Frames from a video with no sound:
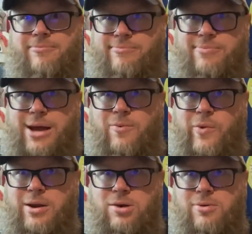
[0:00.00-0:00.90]
back
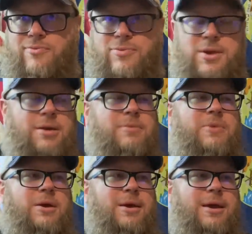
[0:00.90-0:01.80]
window, you know,
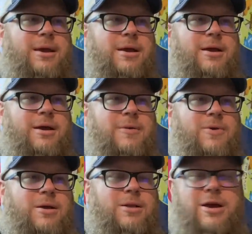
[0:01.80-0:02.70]
but
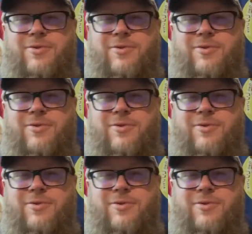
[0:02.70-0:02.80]
a lot of